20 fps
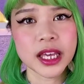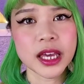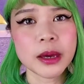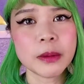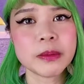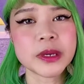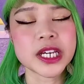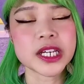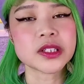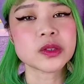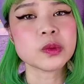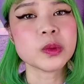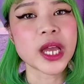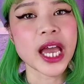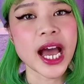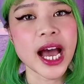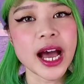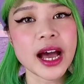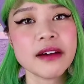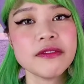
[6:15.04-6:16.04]
because we
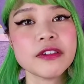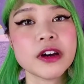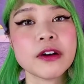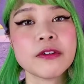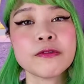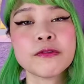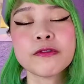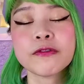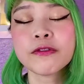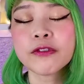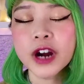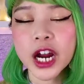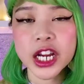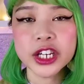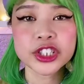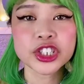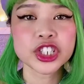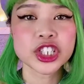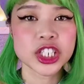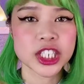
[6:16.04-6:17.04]
have a
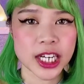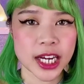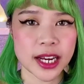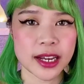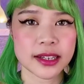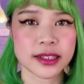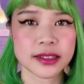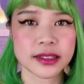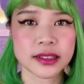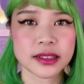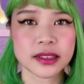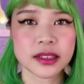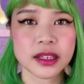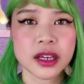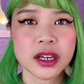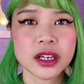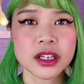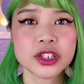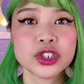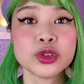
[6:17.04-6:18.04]
fresh chance
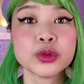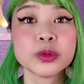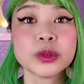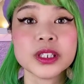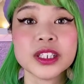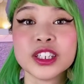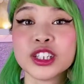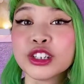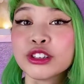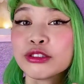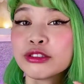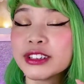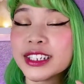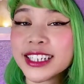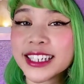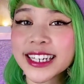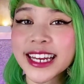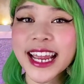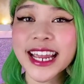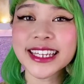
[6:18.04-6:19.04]
to really
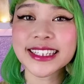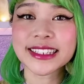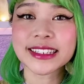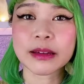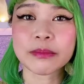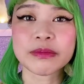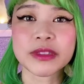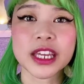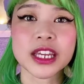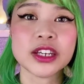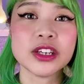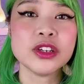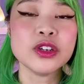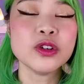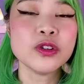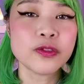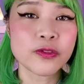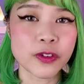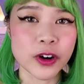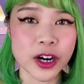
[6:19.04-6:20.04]
create something new
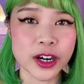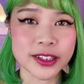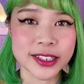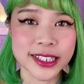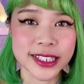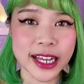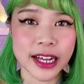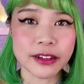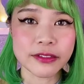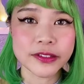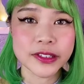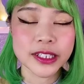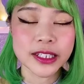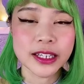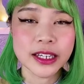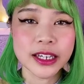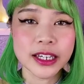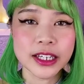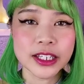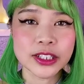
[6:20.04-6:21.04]
for ourselves.
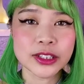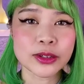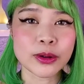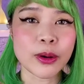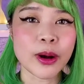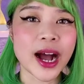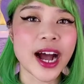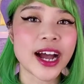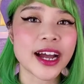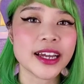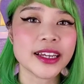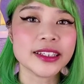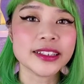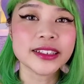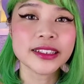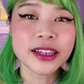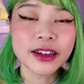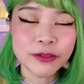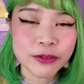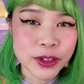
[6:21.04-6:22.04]
So I
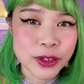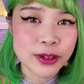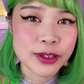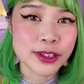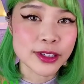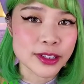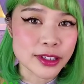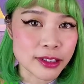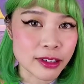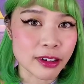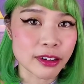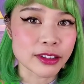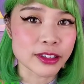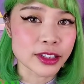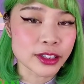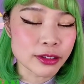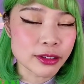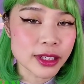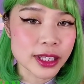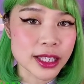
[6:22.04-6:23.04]
love you to start
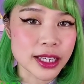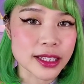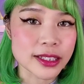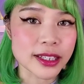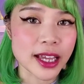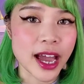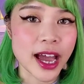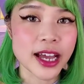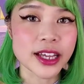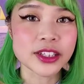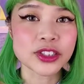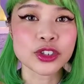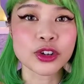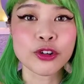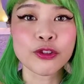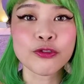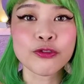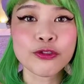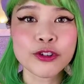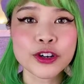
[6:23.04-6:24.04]
doing this as your
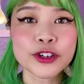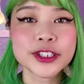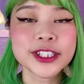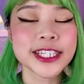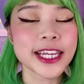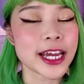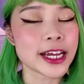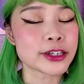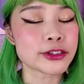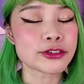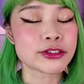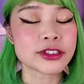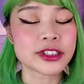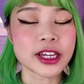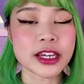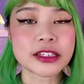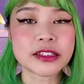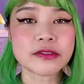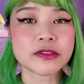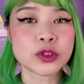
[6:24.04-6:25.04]
first
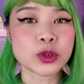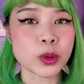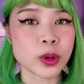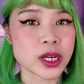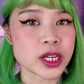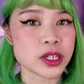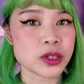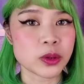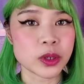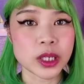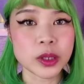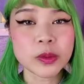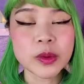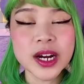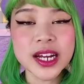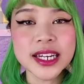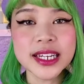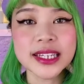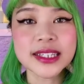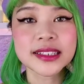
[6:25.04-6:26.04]
exercise of
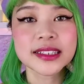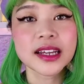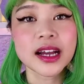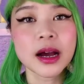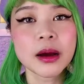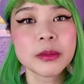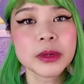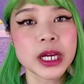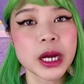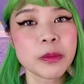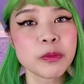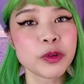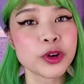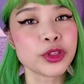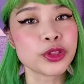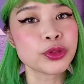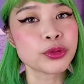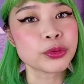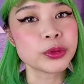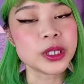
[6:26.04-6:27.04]
2021 is coming up with
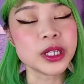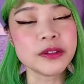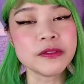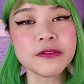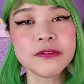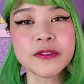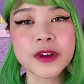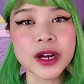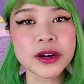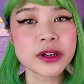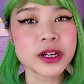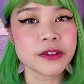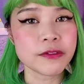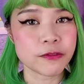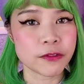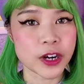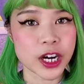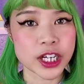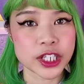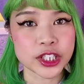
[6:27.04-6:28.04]
3 very
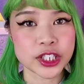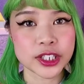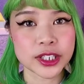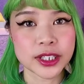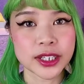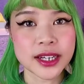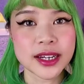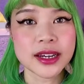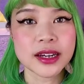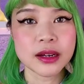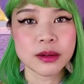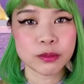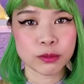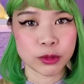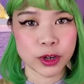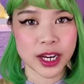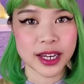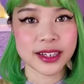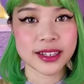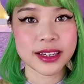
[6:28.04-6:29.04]
fresh
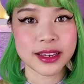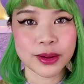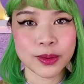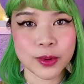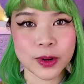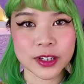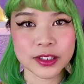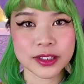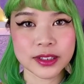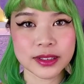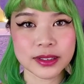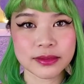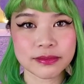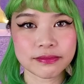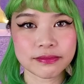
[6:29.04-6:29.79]
brand keywords.